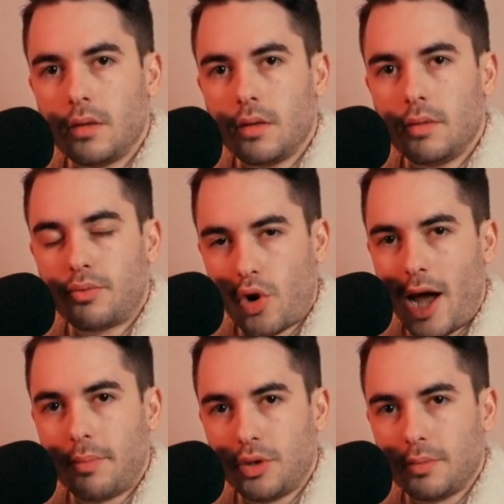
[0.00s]

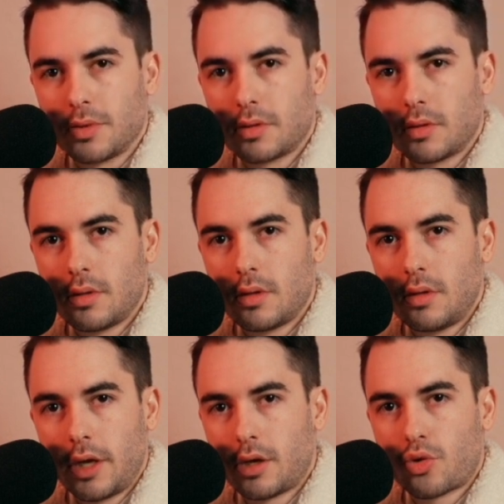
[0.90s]
problems.
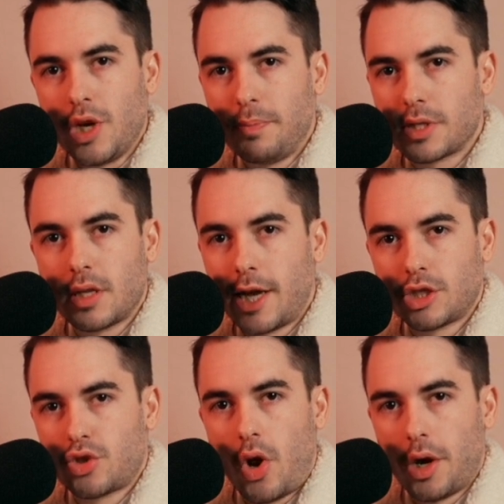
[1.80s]
Like, creep is not
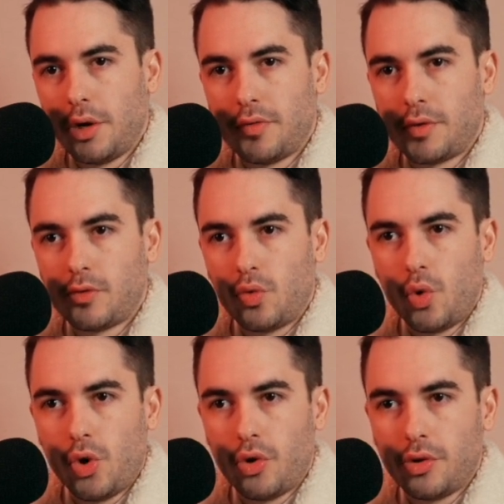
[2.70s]
strong enough of a
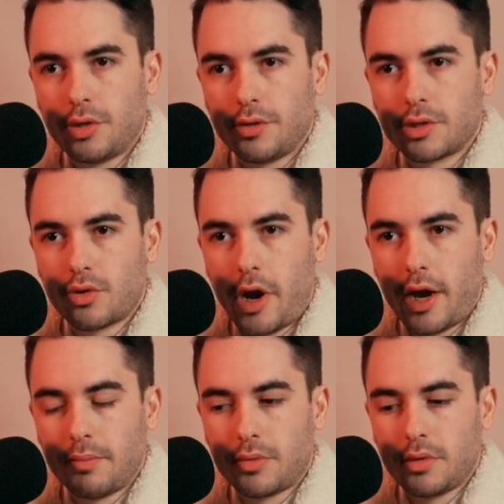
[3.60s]
word to
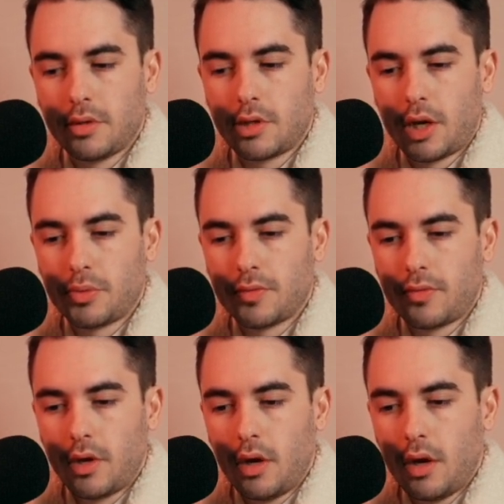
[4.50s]
describe the type
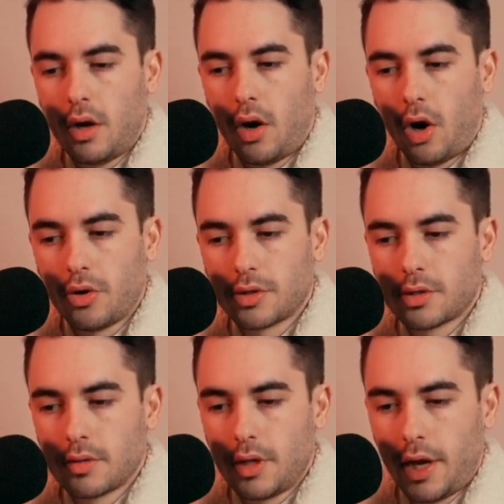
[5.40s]
of
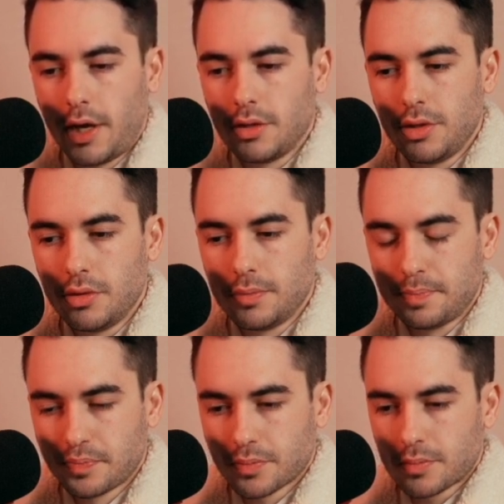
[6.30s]
art that I do.
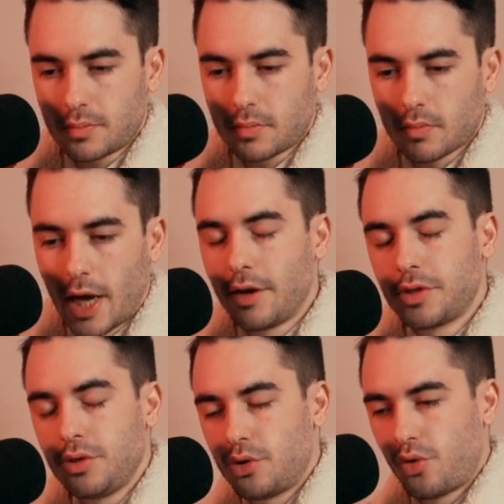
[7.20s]
I
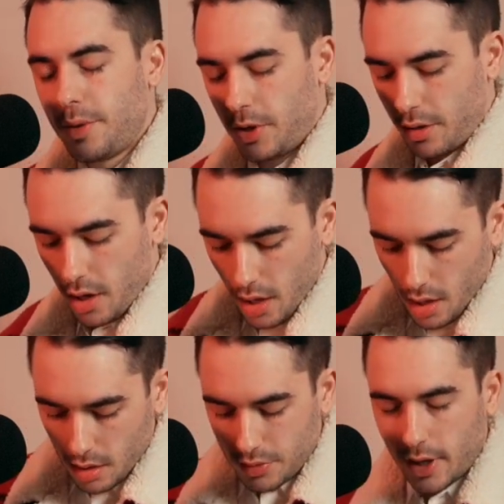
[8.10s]
don't do creepy art.
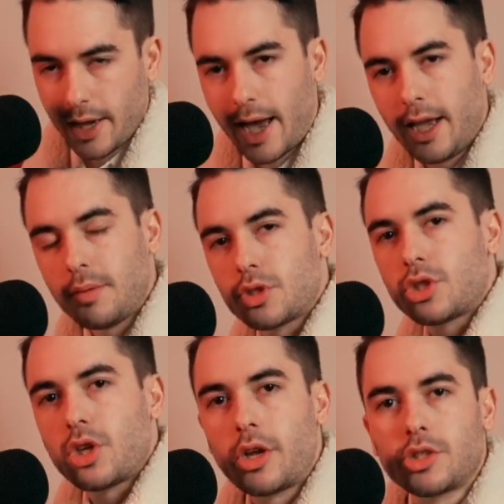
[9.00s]
But I am
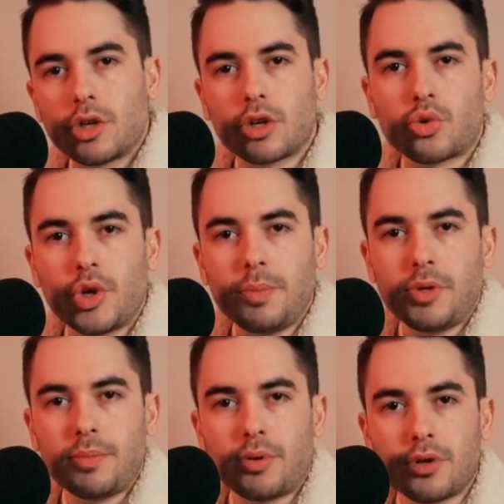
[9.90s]
such a
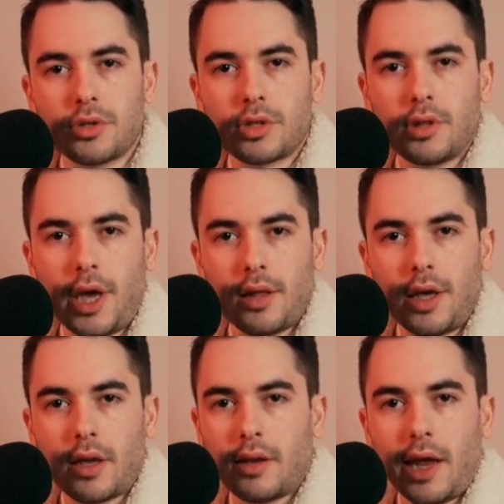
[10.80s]
creepy person that,
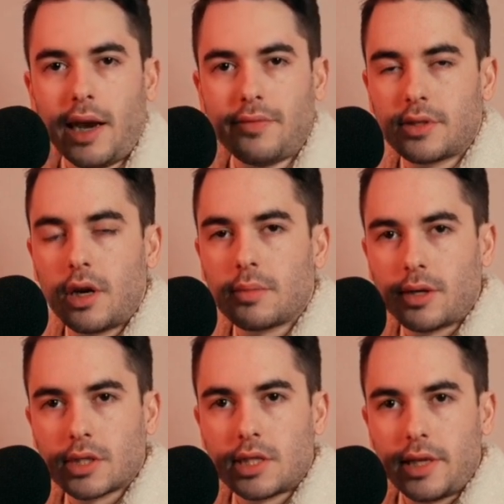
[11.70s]
like, not even talking
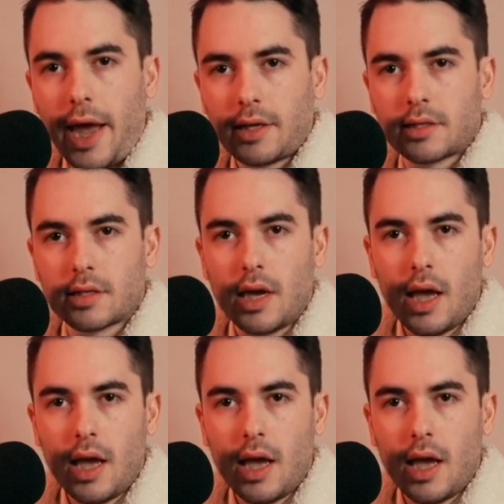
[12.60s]
about sex,